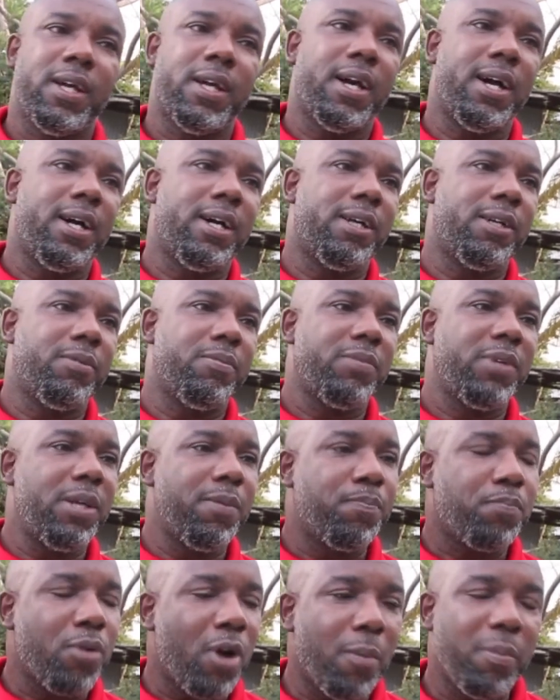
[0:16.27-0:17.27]
Um, he
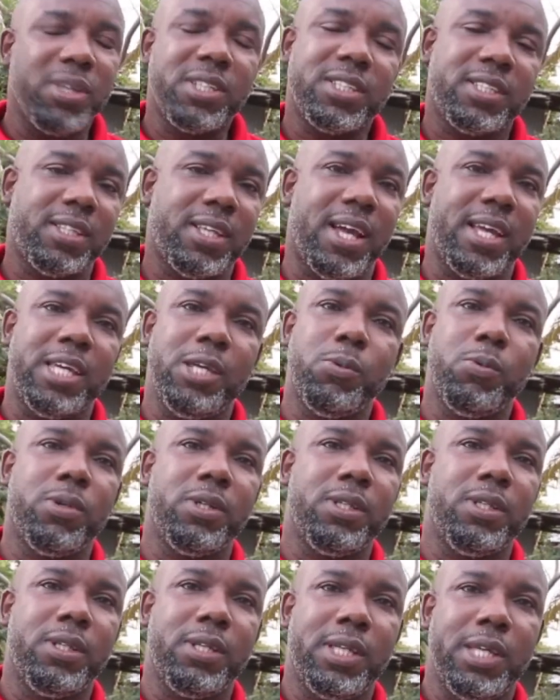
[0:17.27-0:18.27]
promised that he
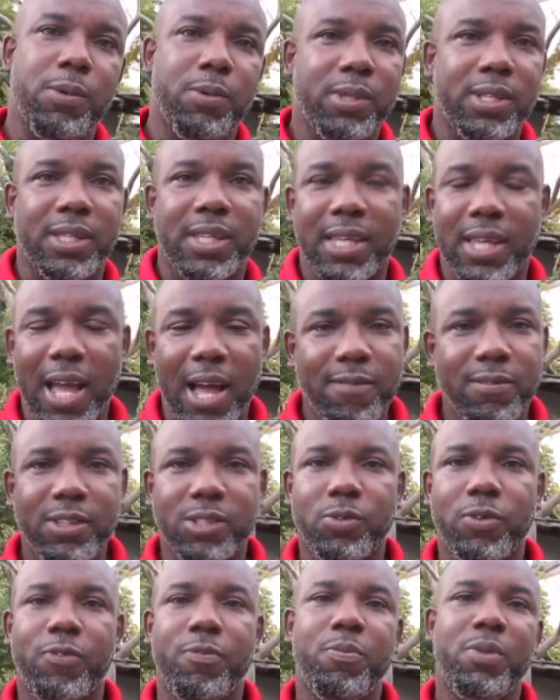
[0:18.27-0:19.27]
would he would
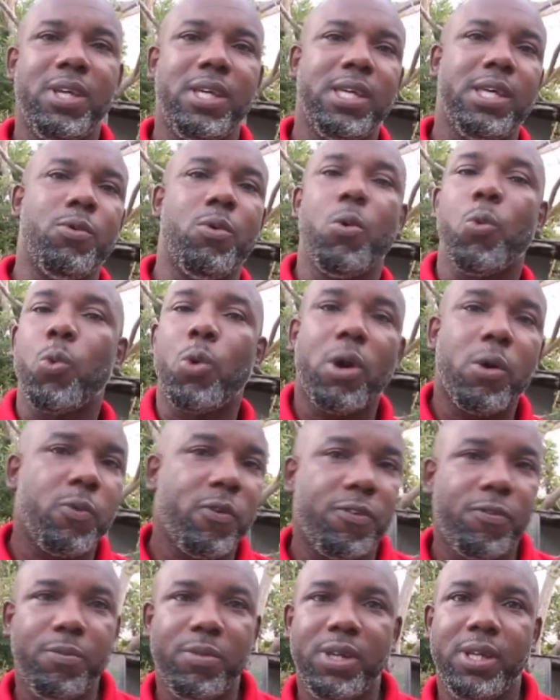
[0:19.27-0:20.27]
canvass with me, he would work
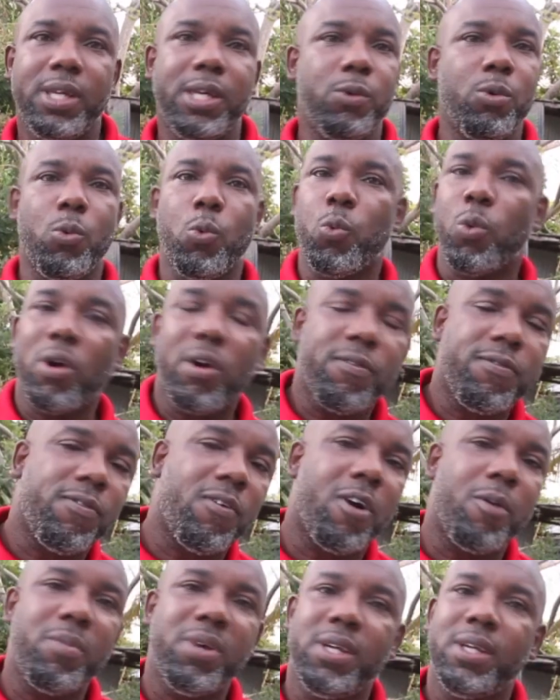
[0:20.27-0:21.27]
with me, he would work
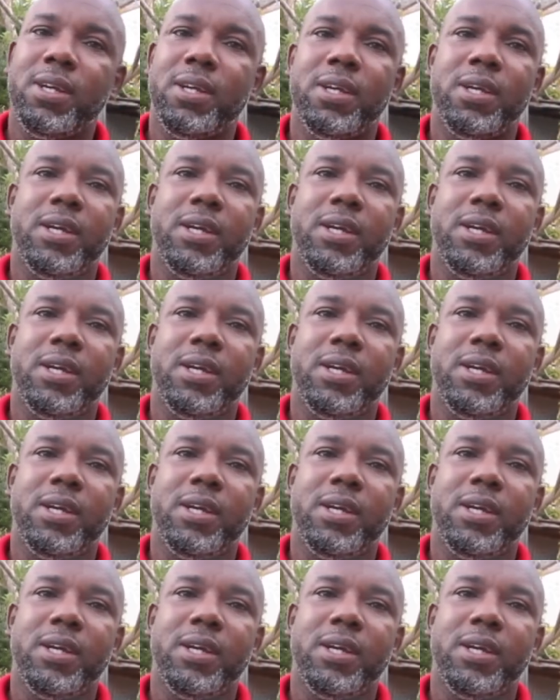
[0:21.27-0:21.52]
for me,